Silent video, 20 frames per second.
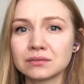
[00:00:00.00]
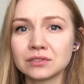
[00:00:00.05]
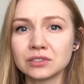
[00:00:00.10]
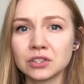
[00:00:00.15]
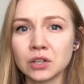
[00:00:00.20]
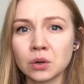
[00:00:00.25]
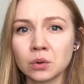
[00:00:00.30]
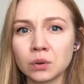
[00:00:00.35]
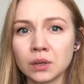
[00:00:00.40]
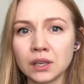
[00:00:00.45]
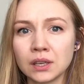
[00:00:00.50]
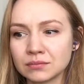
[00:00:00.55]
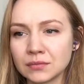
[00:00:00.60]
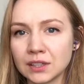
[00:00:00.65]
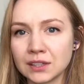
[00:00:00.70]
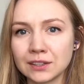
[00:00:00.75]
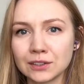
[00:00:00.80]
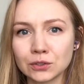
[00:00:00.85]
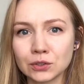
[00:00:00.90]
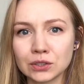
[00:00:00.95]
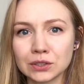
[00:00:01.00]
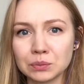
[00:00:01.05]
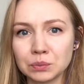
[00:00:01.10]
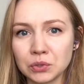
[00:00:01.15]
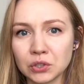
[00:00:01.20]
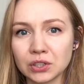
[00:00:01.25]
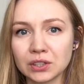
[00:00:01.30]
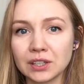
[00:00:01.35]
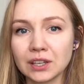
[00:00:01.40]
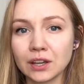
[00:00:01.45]
doughy, and then crispy
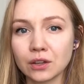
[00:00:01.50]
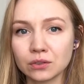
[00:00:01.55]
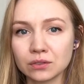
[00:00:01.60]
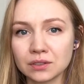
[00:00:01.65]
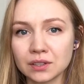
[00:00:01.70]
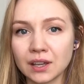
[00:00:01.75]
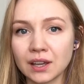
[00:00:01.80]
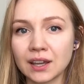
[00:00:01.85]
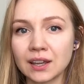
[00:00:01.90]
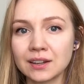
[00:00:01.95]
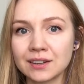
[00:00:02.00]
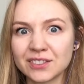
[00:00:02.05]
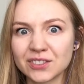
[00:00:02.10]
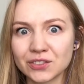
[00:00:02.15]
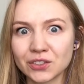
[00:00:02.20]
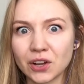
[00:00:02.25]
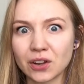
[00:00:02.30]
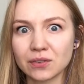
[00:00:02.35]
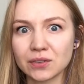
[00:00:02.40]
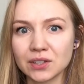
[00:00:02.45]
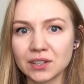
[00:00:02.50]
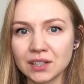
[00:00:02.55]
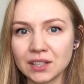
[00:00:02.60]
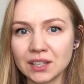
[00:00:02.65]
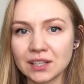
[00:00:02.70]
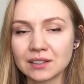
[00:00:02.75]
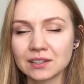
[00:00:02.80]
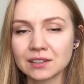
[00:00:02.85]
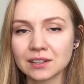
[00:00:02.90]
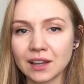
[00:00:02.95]
on the outside and soft on the
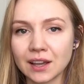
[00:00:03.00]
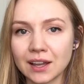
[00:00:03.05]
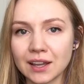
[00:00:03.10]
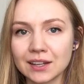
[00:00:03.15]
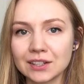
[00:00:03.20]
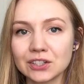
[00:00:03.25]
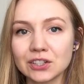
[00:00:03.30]
inside,